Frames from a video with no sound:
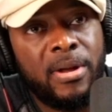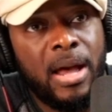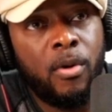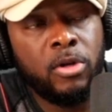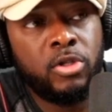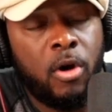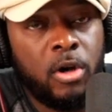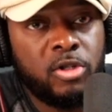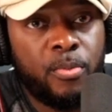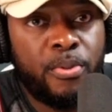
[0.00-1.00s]
But I want to
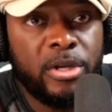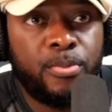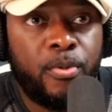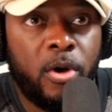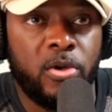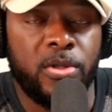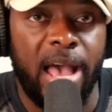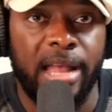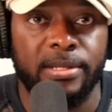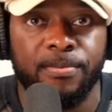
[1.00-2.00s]
also press upon you
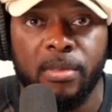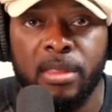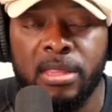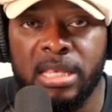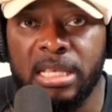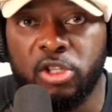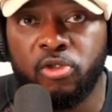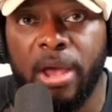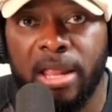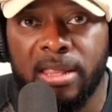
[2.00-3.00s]
that
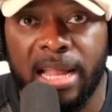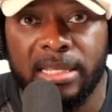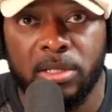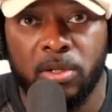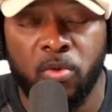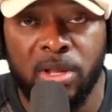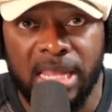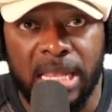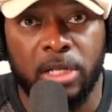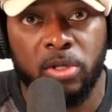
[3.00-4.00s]
this trend that will
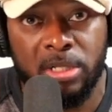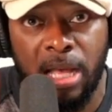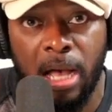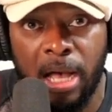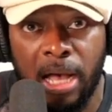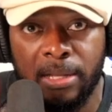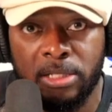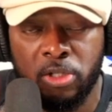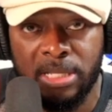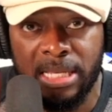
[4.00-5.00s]
lead
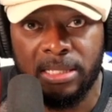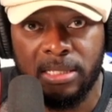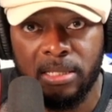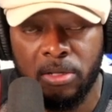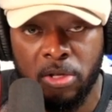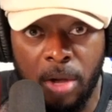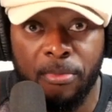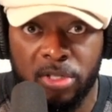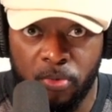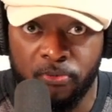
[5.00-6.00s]
to these
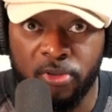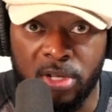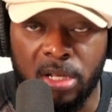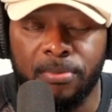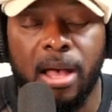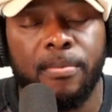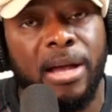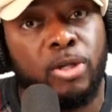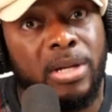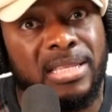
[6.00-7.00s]
numbers that we've just talked about
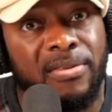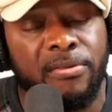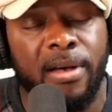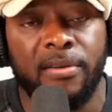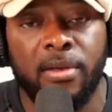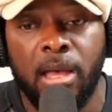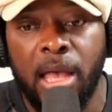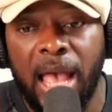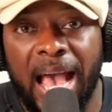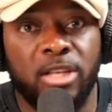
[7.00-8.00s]
by 2075
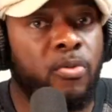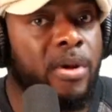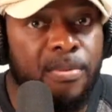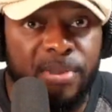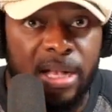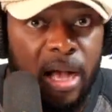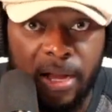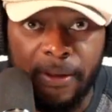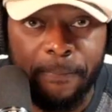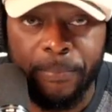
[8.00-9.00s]
has already
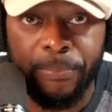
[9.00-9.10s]
begun.